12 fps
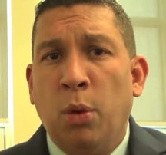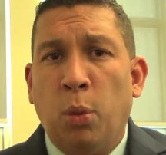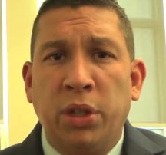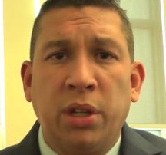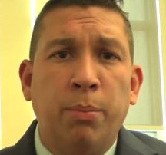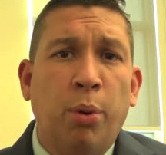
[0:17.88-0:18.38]

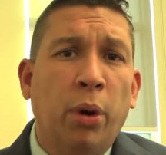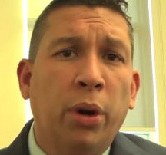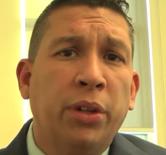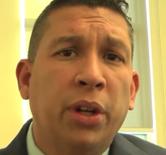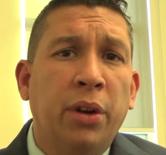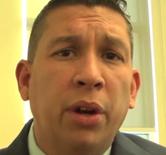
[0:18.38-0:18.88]
What's
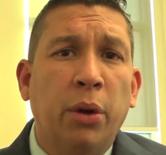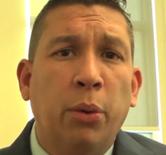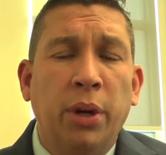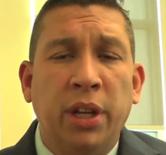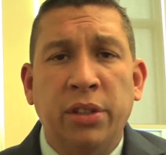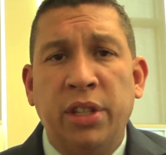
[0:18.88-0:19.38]
important to
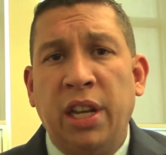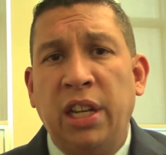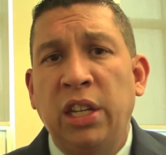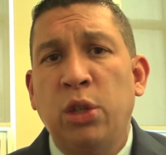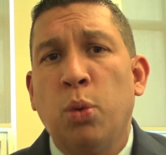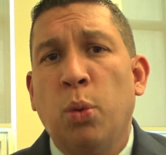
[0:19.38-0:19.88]
note is that
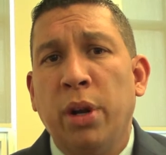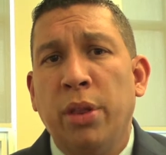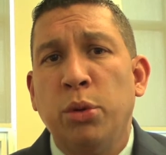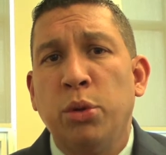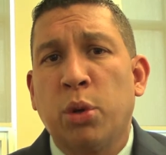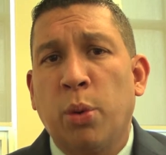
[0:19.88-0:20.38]
each one of
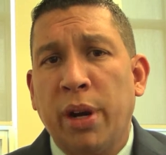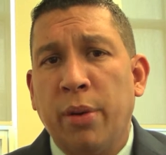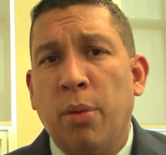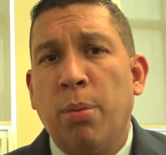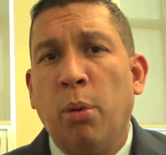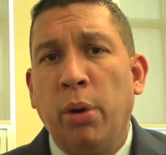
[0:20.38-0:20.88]
those credit
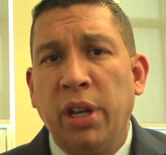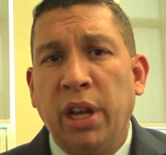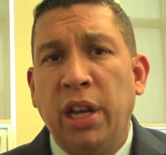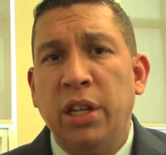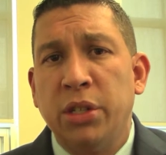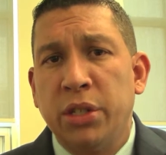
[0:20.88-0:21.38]
reporting
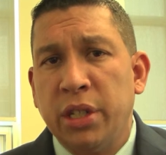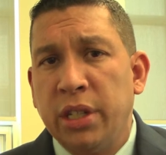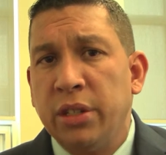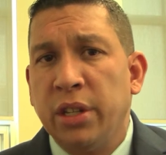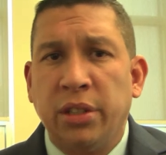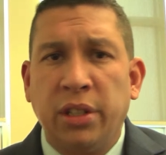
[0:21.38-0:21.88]

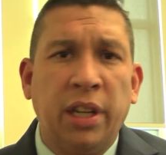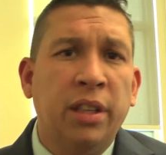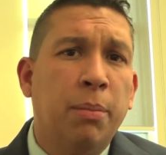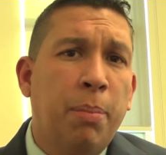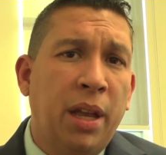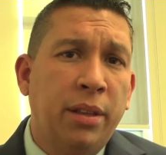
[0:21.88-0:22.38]
agencies is
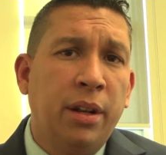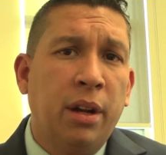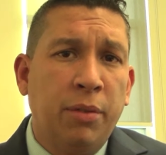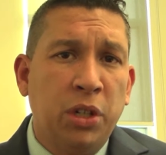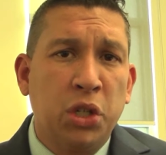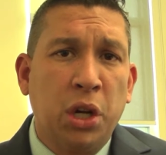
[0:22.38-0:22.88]
independent
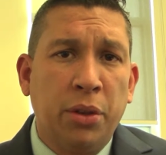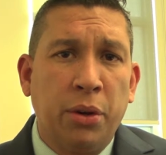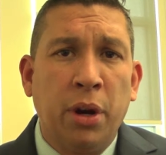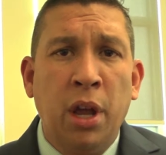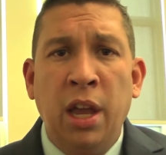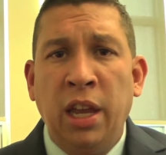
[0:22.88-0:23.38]
of each
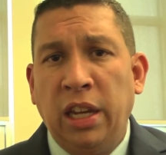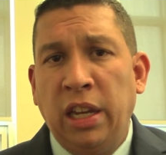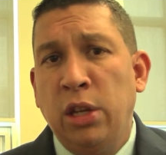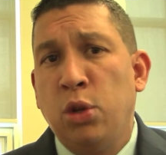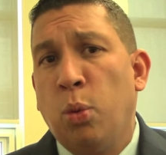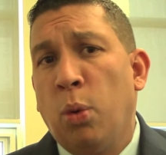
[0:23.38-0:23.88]
other.
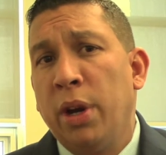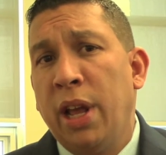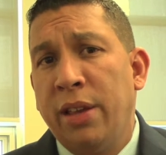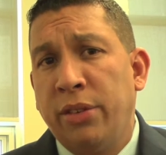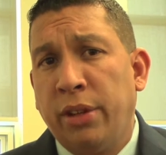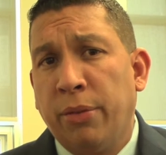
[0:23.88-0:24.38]
Each one
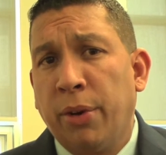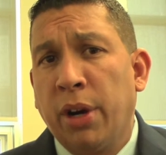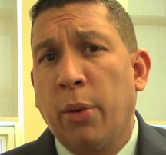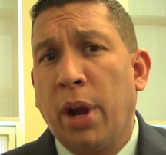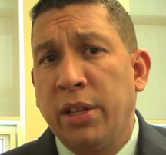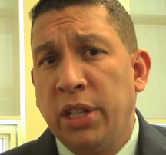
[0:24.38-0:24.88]
has
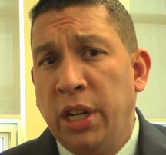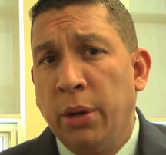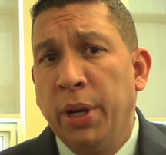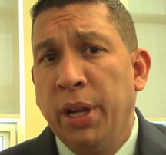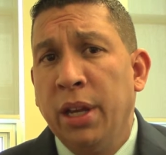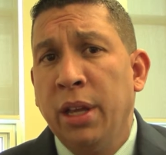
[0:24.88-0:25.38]
different
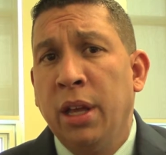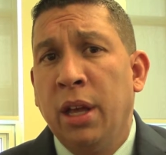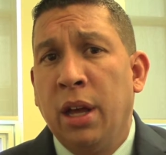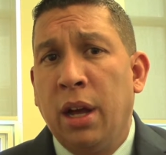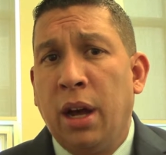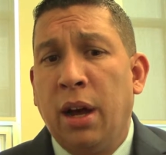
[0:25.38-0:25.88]
criteria,
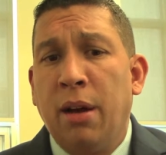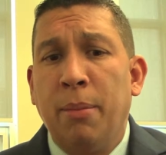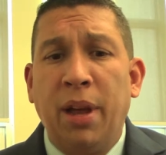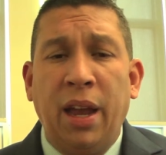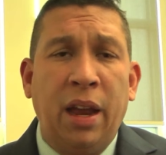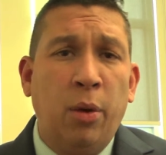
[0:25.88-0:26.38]

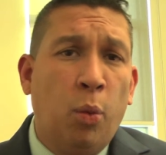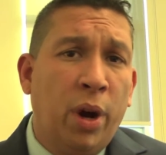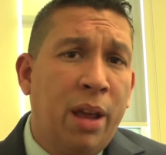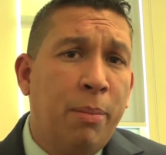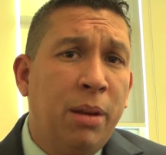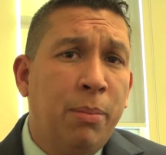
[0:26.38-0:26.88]
and
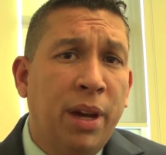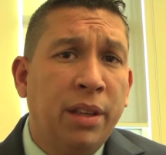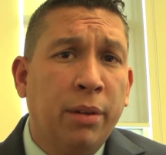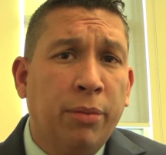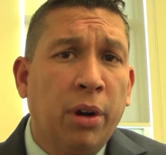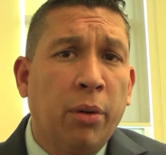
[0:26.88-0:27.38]
what I mean by
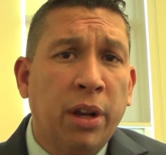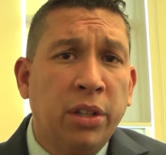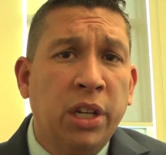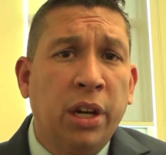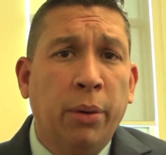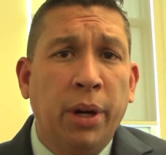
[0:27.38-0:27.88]
different
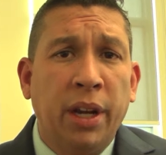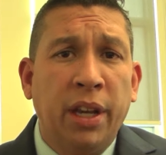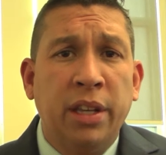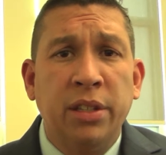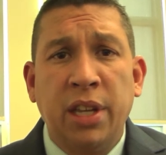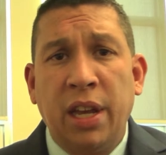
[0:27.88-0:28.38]
criteria
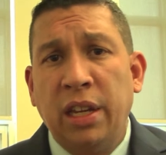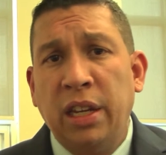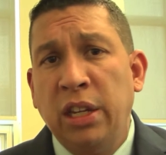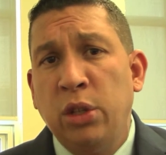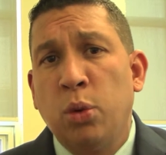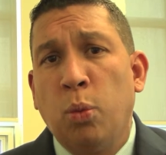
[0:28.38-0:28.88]
is that
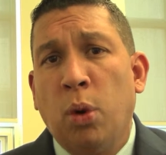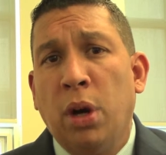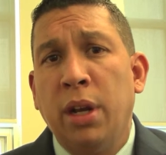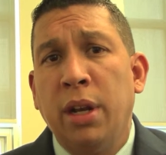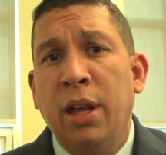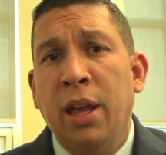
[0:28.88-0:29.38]
each
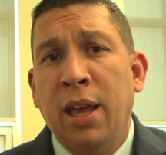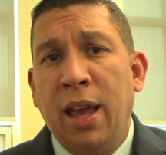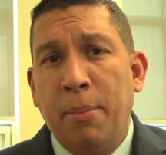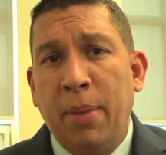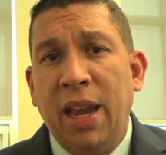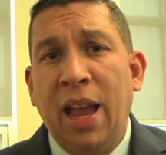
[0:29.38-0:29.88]
one
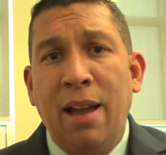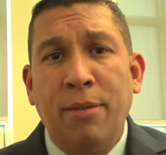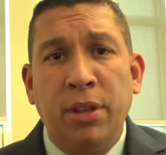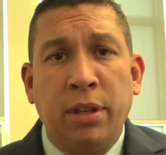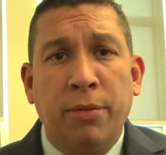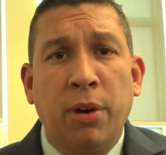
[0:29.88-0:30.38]
may have
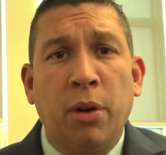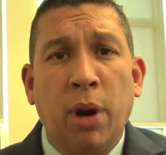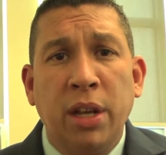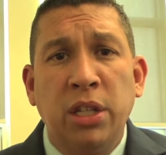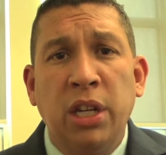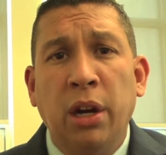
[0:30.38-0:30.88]
a different
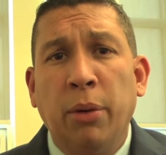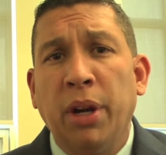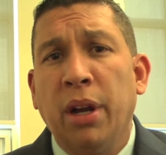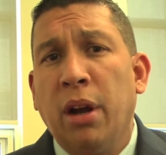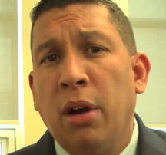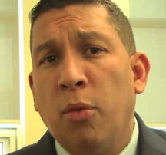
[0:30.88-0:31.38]

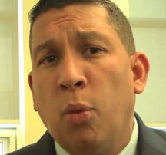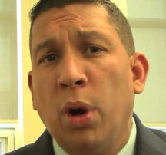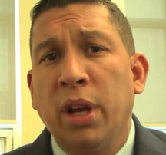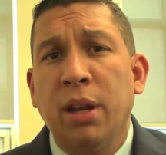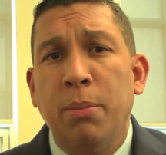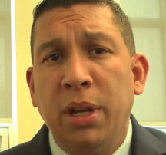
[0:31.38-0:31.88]
criteria of
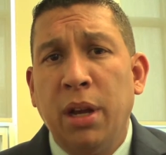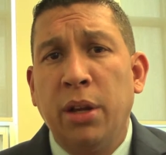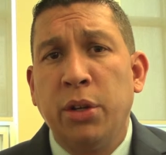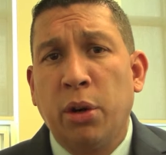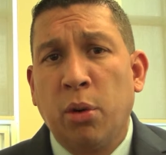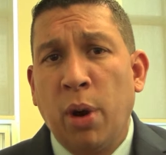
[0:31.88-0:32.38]
what can be
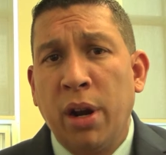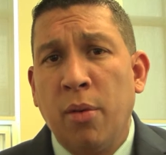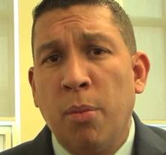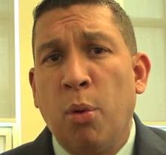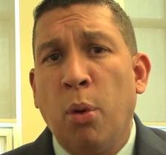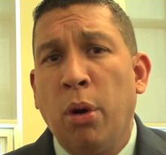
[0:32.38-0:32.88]
on your credit
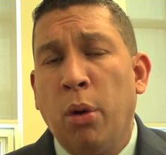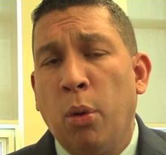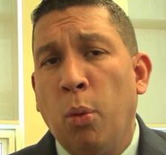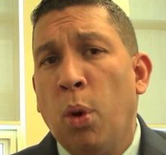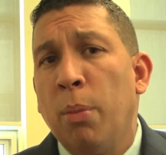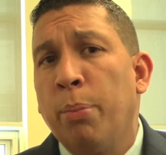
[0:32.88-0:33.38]
report or
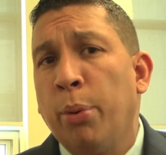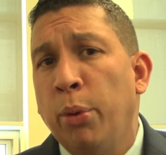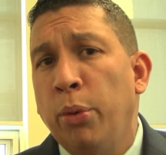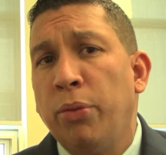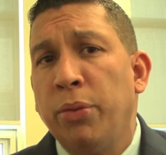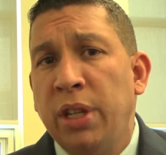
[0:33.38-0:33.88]
what
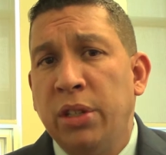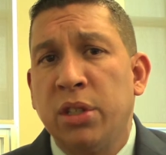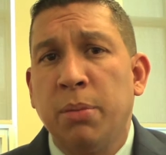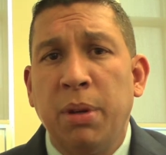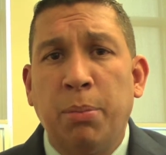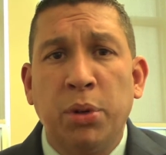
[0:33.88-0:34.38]
proof needs
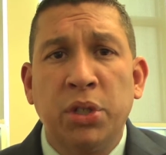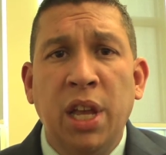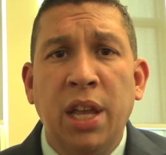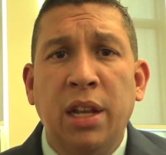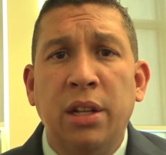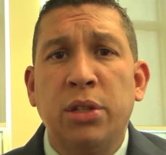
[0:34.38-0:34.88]
to be
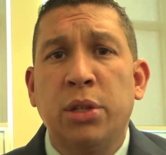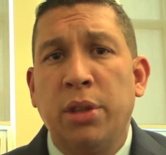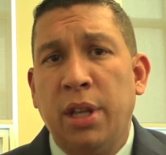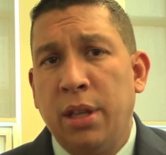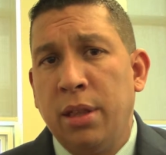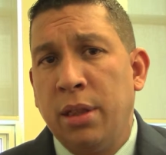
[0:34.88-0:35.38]
presented so
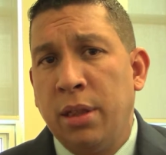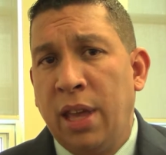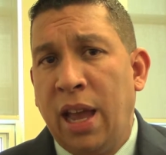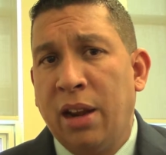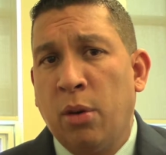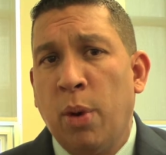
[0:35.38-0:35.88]
that
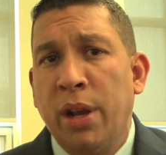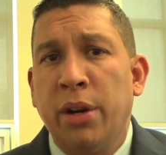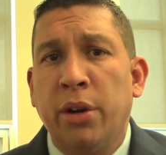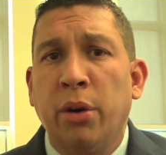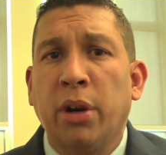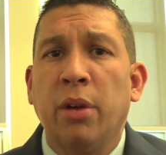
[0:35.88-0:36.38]
that
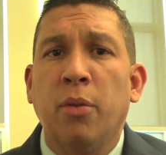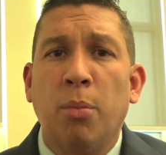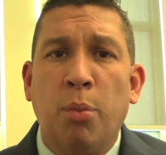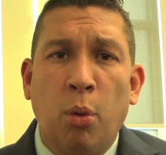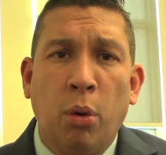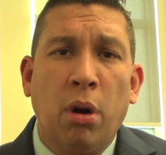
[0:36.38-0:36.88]
creditor can
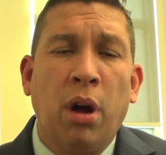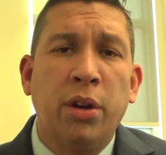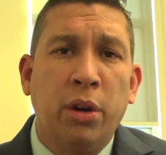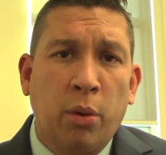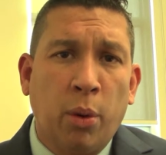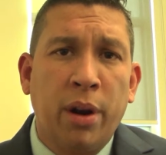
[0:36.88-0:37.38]
report
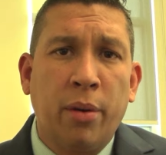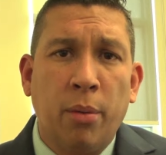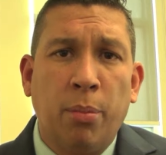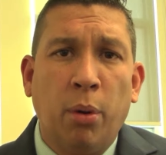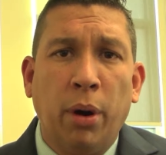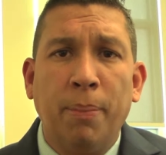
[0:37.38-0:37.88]
on your credit
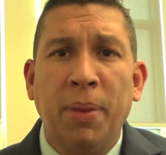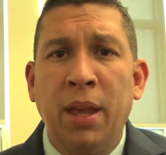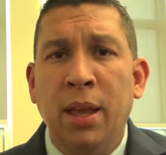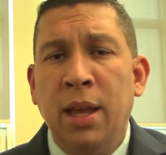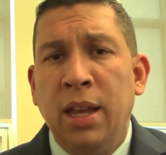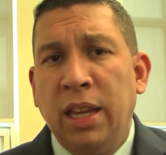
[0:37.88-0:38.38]
report.
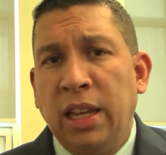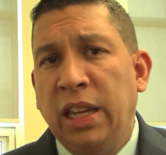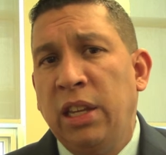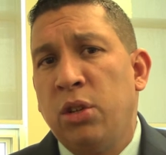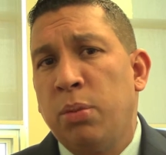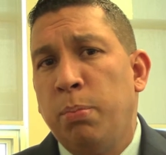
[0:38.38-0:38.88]

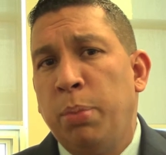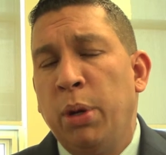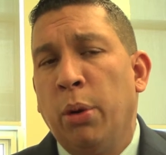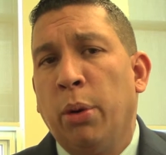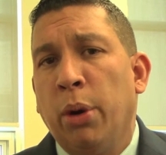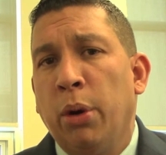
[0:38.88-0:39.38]
Each
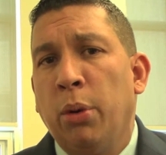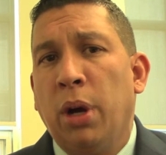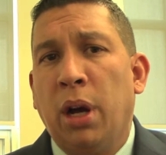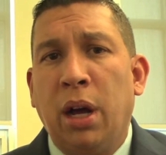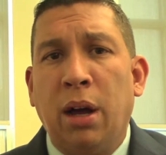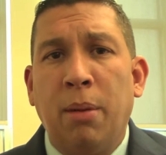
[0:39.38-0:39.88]
bureau